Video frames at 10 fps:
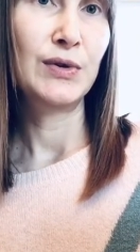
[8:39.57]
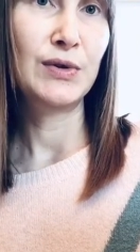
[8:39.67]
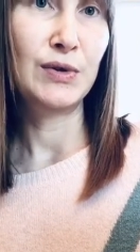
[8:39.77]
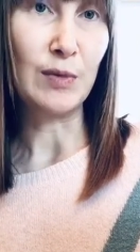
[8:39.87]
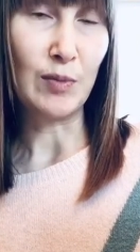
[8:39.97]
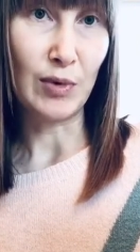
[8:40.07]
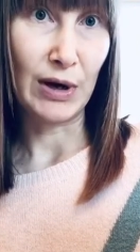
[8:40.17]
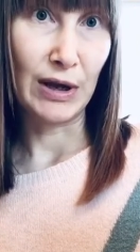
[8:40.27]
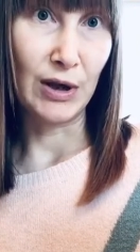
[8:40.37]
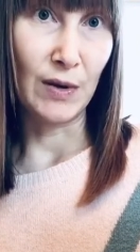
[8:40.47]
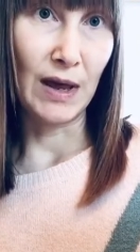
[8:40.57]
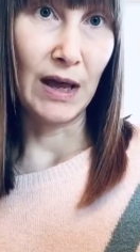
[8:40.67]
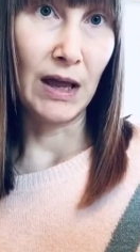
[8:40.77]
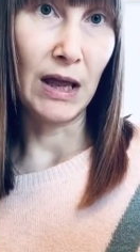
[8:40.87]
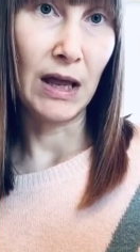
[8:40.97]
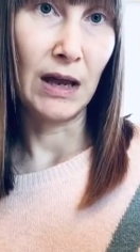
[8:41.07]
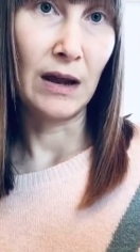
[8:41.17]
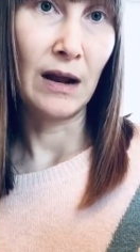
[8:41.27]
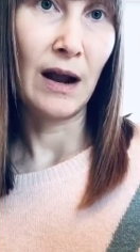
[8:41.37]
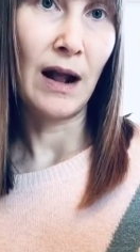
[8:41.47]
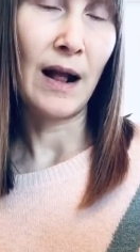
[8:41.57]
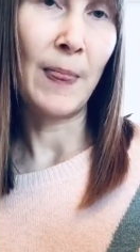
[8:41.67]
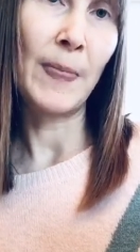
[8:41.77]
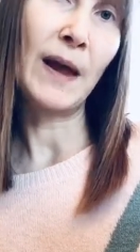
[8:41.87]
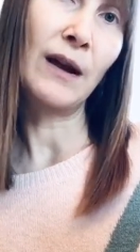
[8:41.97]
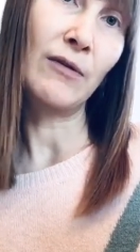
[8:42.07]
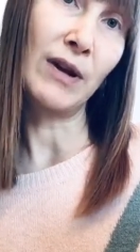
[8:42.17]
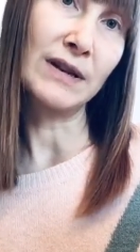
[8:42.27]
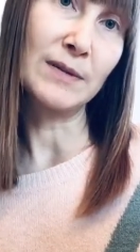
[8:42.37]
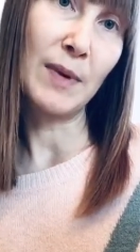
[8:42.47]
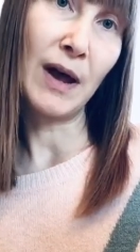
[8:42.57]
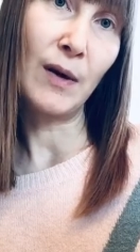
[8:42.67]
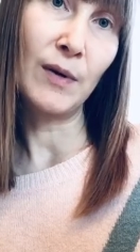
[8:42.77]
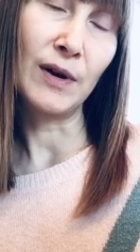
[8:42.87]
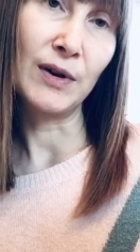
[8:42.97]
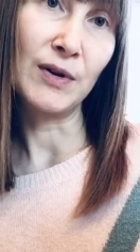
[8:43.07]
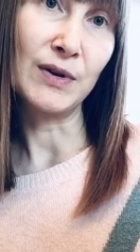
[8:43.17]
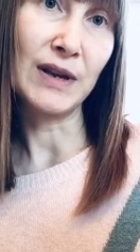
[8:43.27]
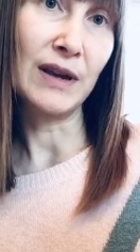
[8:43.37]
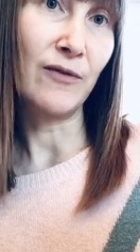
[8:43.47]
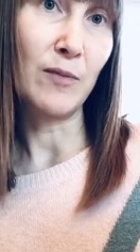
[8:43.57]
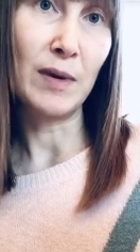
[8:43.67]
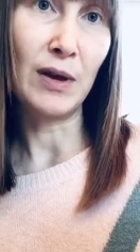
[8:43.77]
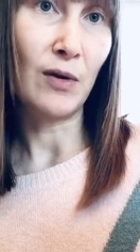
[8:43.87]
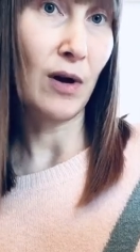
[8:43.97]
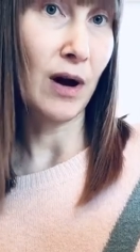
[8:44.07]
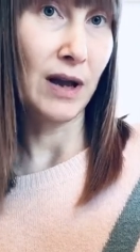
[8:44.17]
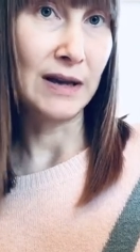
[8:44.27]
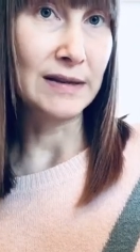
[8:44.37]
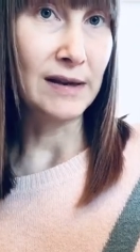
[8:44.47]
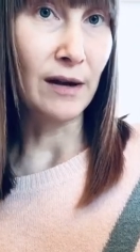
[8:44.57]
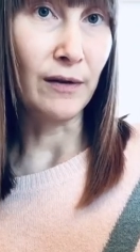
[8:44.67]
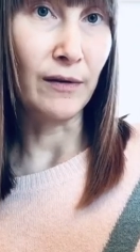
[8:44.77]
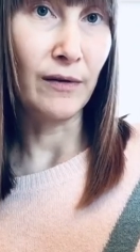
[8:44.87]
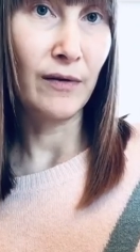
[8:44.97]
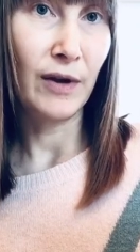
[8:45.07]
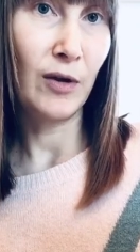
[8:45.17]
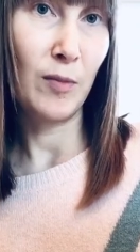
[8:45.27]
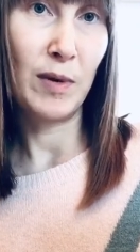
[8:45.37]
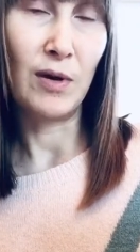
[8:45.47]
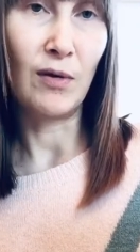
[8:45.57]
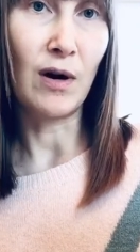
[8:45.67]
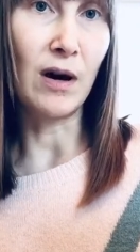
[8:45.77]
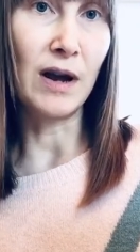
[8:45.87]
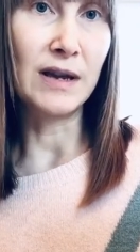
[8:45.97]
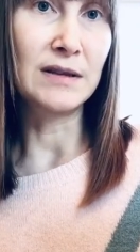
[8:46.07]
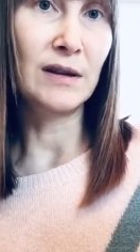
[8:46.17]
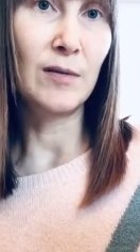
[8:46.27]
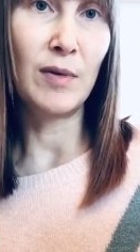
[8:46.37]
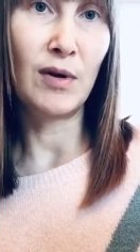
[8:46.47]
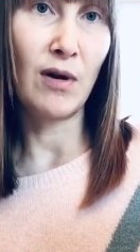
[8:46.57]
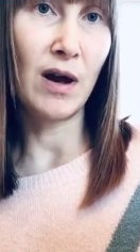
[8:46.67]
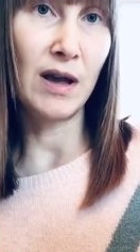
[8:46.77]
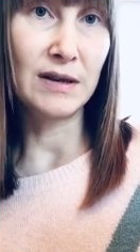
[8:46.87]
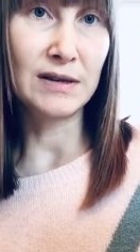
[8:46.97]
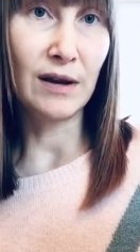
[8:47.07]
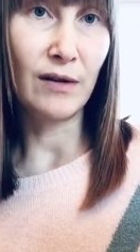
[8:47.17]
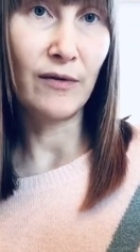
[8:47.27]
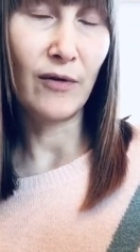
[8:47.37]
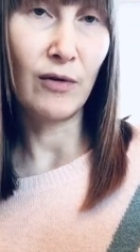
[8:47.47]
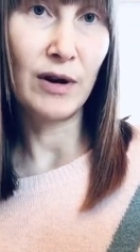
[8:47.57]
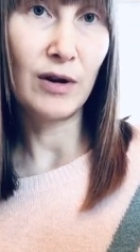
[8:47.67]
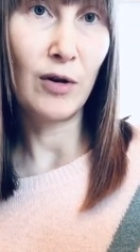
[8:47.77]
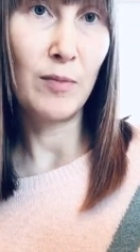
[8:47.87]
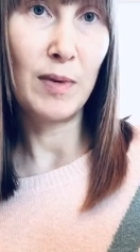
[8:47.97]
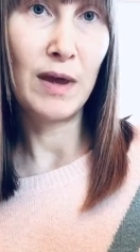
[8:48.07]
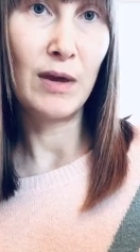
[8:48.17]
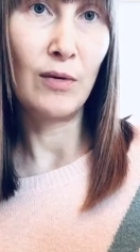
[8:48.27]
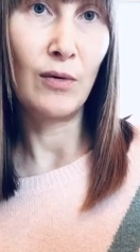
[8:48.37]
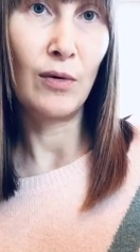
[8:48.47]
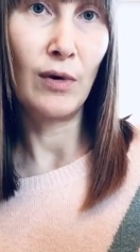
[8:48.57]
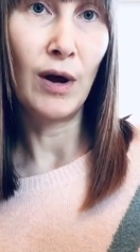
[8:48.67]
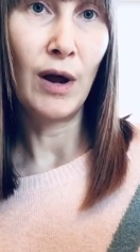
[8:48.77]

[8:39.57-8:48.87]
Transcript: to bring you healing. And that greater power could even be your higher self. It could be your guides. It could be your higher self, or it could be your